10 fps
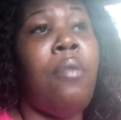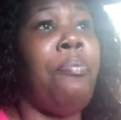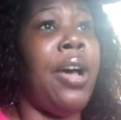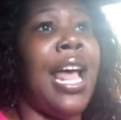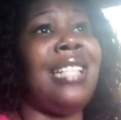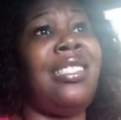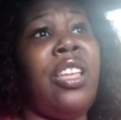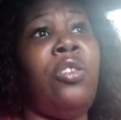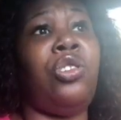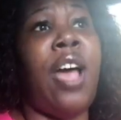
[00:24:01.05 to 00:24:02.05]
But I
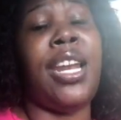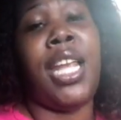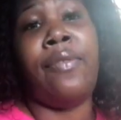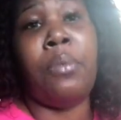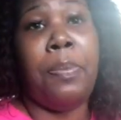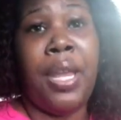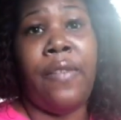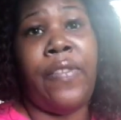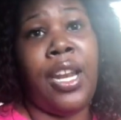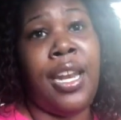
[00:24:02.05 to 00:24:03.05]
still tried to give him the
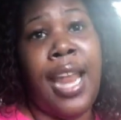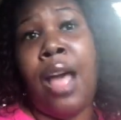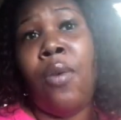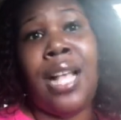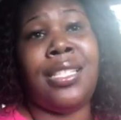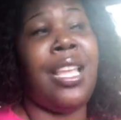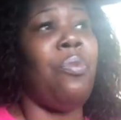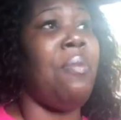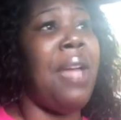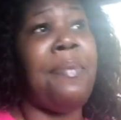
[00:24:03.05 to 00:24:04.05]
benefit of the doubt. I said,
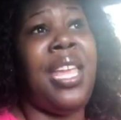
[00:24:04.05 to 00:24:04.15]
well, maybe